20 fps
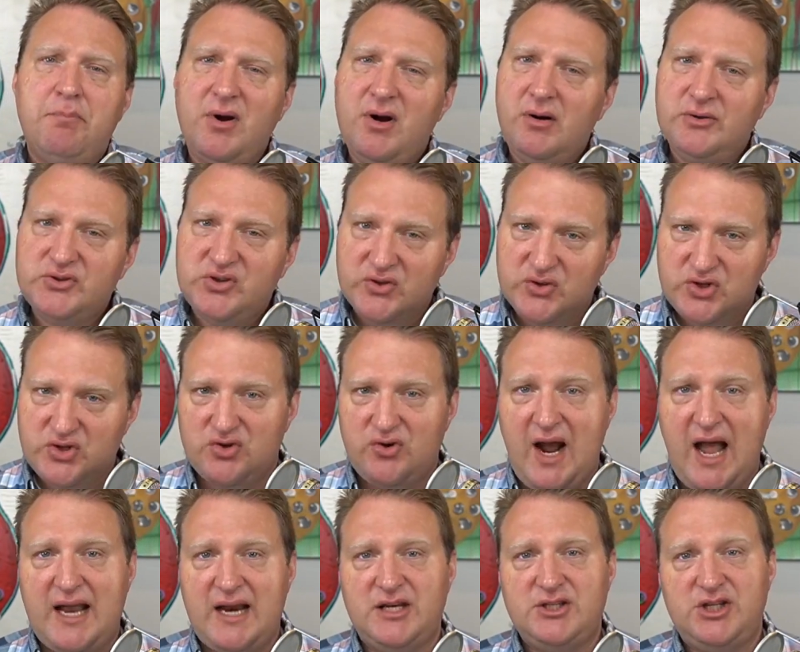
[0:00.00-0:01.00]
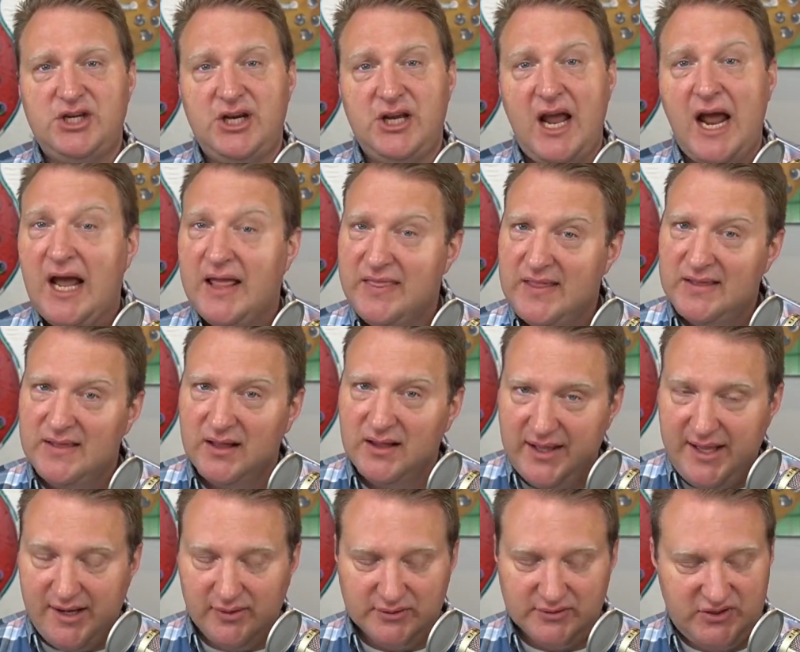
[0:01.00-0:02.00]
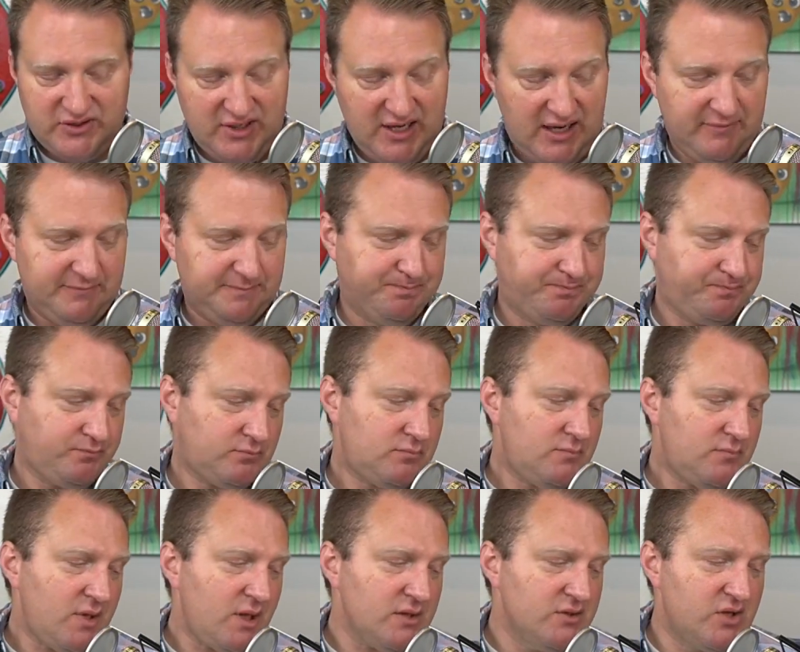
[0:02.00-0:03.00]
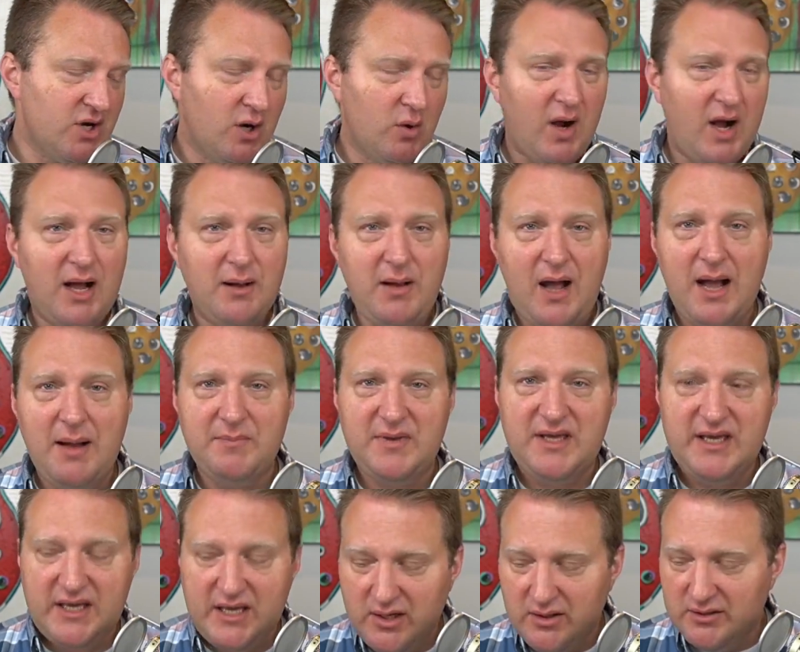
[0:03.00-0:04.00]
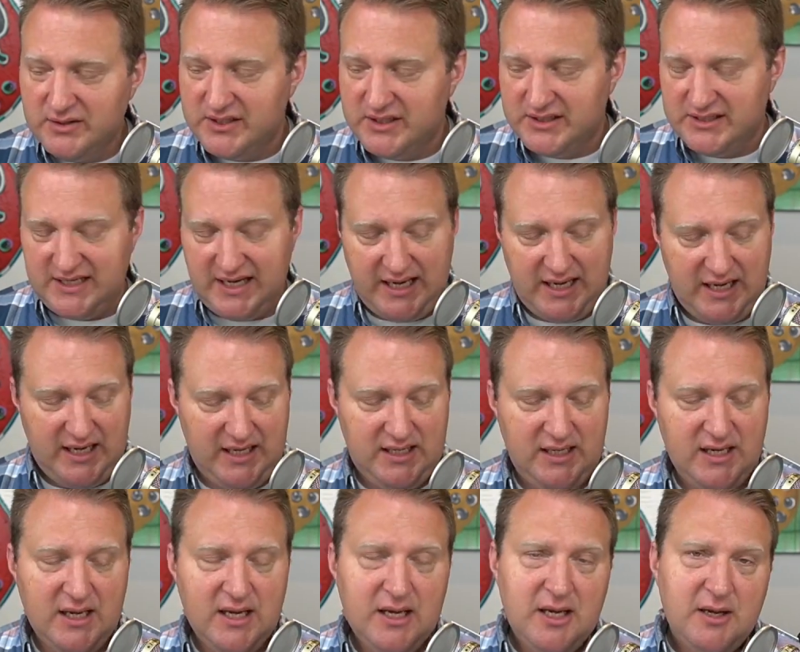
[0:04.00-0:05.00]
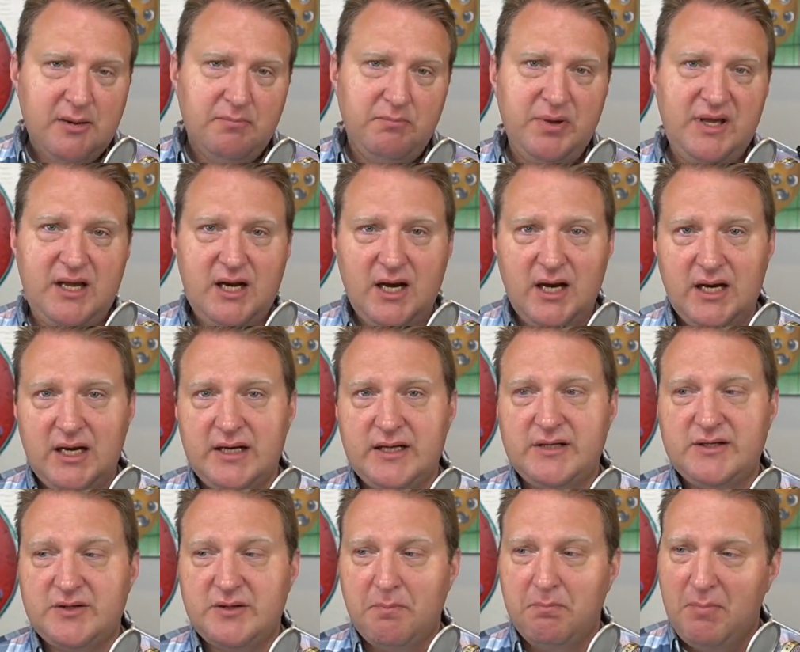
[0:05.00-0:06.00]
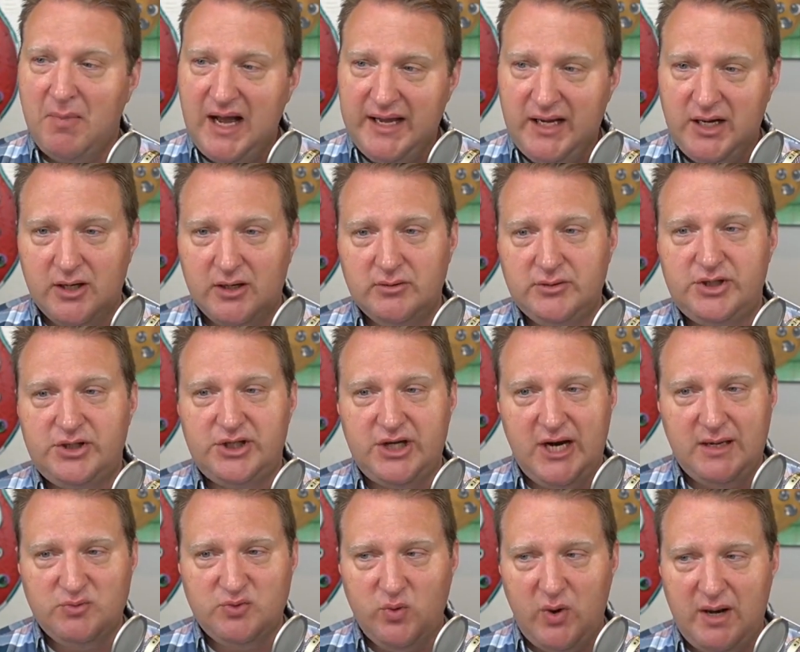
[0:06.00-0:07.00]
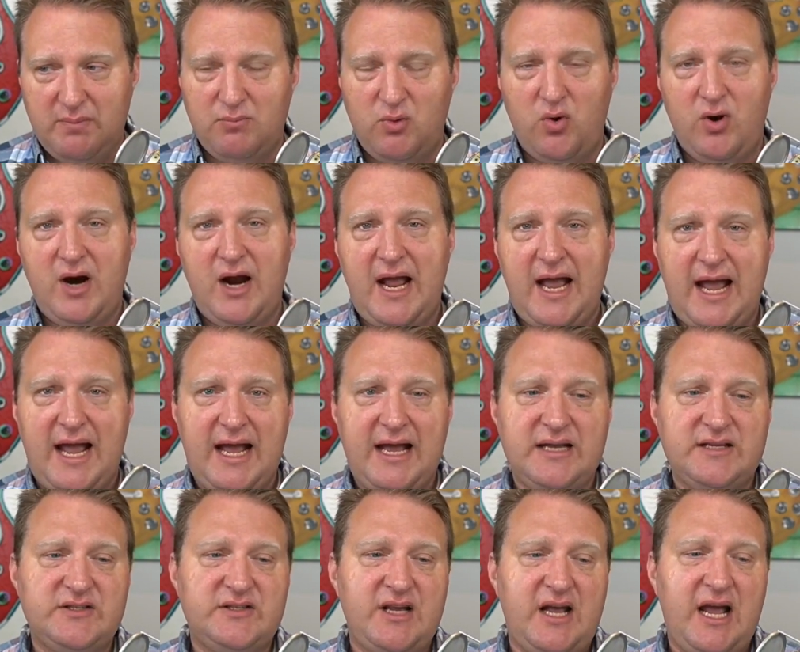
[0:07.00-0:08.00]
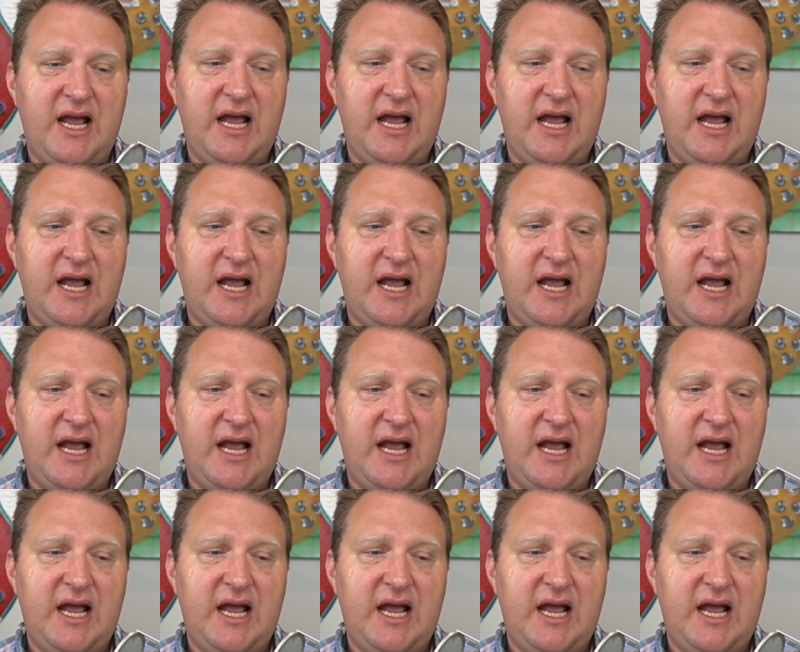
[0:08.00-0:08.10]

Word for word: but also strategy and then the legal stuff. So I'm here today because my coach, James Wedmore, has